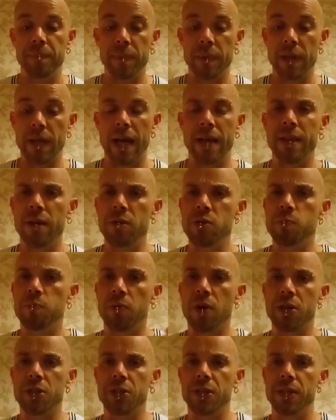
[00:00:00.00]
And those
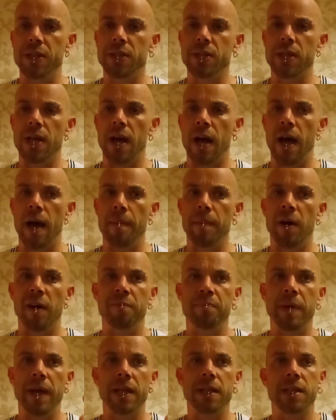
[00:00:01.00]
brushes,
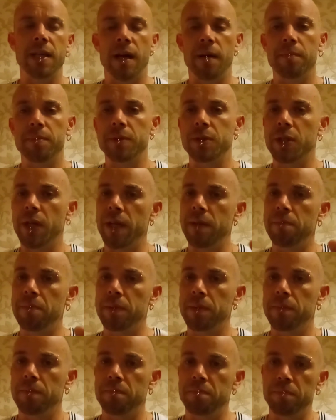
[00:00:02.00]
I've picked up cheap
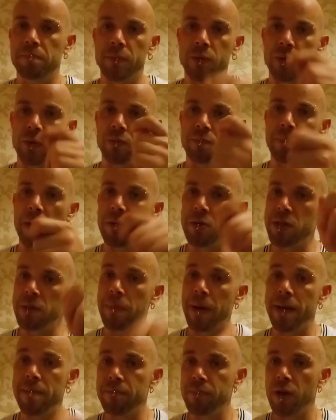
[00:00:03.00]
sort of poster
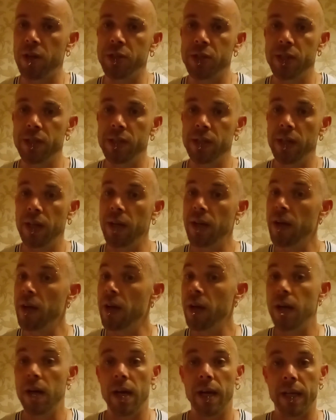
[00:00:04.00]
paint brushes,
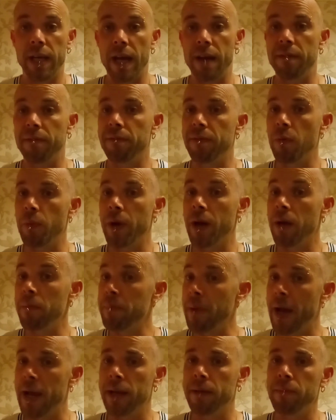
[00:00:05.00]
again, for when I'm
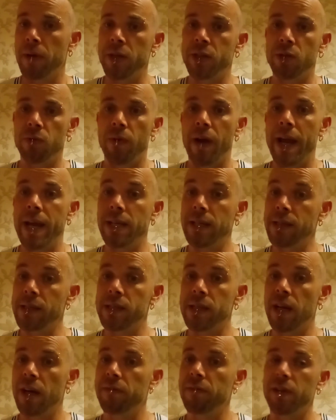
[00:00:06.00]
painting my terrain and
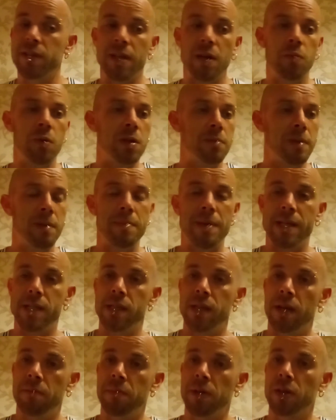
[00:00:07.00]
stuff. I don't want to be
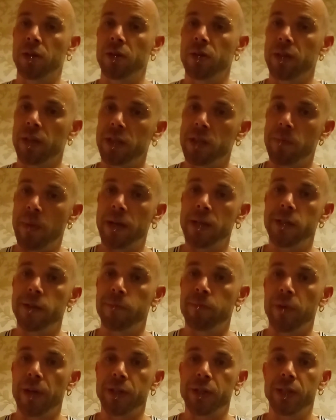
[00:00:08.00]
messing up my good expensive
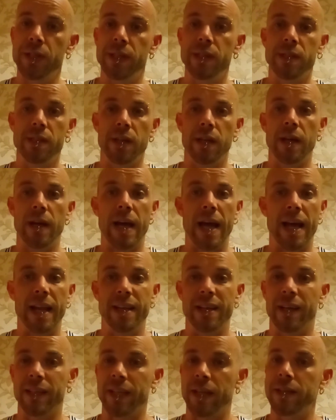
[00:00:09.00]
brushes,
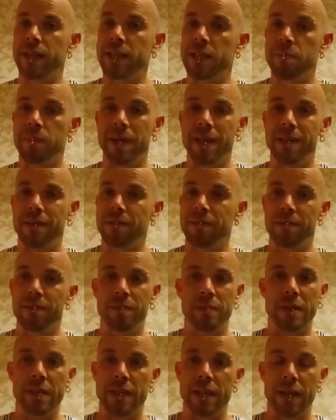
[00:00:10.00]
and I don't need to be, you
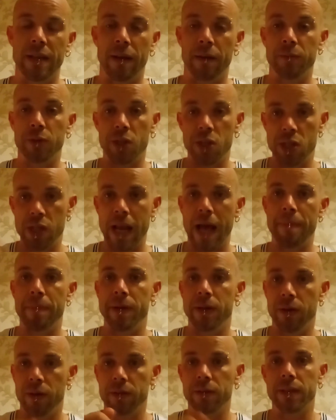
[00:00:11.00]
know, I'm just
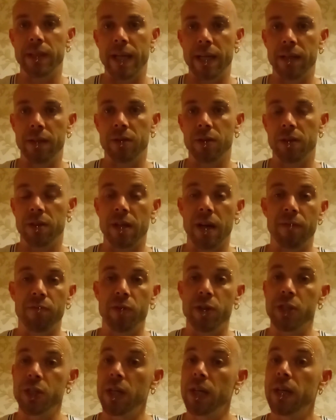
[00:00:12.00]
slapping on, getting a good coverage.